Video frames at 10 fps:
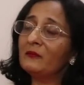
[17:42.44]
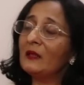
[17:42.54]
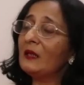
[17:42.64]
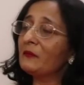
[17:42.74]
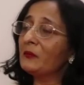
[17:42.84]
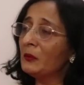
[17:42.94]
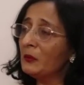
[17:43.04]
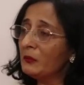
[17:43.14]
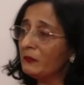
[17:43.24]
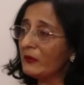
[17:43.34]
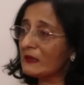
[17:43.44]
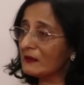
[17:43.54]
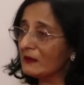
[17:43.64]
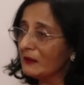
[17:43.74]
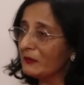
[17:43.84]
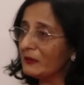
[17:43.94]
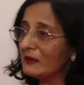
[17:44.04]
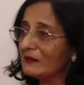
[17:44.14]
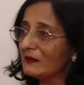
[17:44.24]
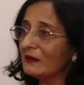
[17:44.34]
We have no vested
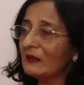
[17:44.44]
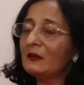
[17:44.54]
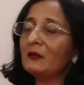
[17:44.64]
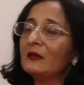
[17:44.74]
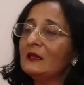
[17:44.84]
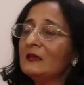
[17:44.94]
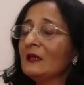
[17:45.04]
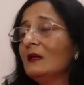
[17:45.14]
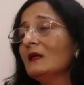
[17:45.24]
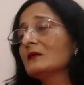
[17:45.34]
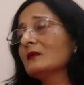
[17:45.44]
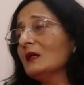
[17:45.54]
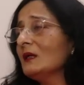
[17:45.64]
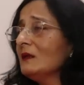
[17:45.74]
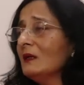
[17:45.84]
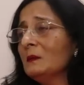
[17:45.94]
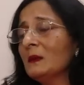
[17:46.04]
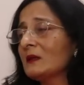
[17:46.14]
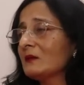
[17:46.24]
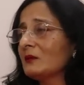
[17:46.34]
interest in any college. So they can
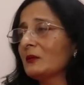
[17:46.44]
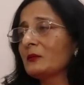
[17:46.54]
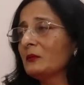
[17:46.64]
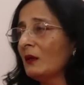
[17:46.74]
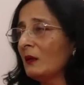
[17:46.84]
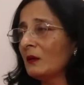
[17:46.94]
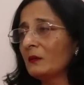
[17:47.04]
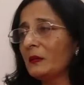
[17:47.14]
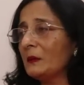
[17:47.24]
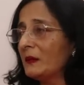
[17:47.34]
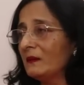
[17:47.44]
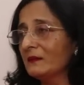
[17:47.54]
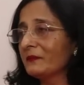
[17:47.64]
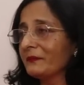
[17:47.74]
come and talk to our people.